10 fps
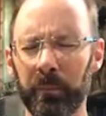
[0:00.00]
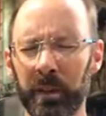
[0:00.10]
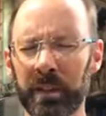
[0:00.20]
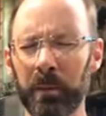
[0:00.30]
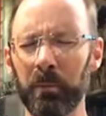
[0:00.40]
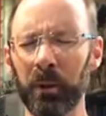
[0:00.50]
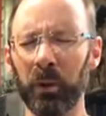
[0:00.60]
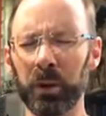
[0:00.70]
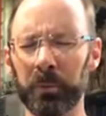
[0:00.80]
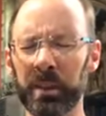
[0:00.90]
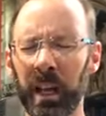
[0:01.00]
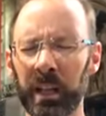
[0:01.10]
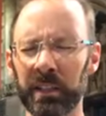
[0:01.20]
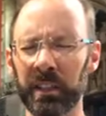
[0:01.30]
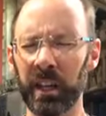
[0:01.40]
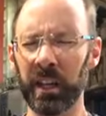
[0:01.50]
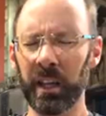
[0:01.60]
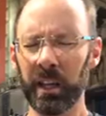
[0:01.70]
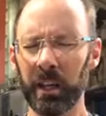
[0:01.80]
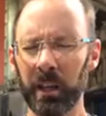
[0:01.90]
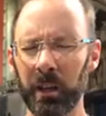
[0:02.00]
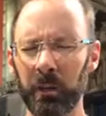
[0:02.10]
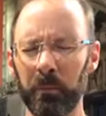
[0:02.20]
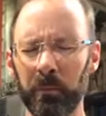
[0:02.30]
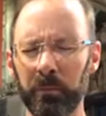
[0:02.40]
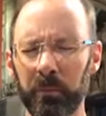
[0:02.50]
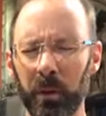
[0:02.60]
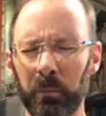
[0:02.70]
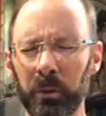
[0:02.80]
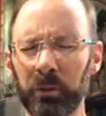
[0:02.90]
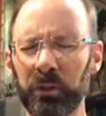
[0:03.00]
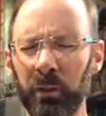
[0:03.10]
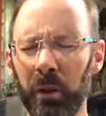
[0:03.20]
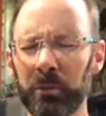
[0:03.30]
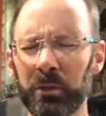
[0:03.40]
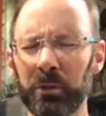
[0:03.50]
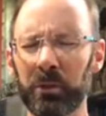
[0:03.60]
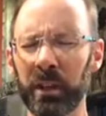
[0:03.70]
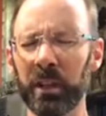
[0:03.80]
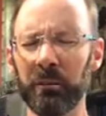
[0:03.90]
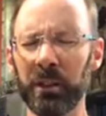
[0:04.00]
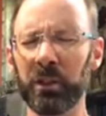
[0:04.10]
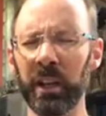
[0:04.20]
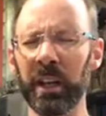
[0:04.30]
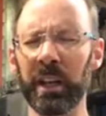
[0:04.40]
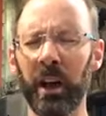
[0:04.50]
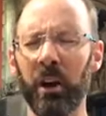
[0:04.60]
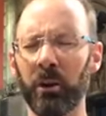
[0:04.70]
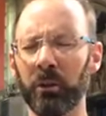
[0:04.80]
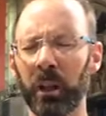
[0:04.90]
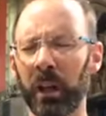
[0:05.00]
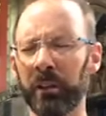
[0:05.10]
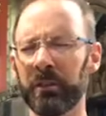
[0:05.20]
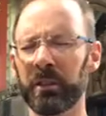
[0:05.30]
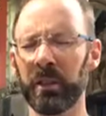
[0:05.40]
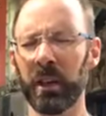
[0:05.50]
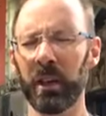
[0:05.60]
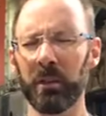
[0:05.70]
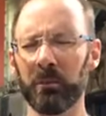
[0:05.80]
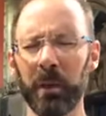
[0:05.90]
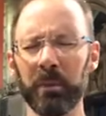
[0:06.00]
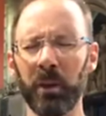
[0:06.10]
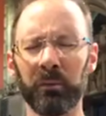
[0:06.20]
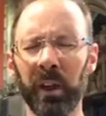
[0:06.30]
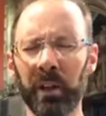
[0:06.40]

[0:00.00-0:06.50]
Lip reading: a symbol of hospitality, but also I'm sure individually in our own lives, maybe not for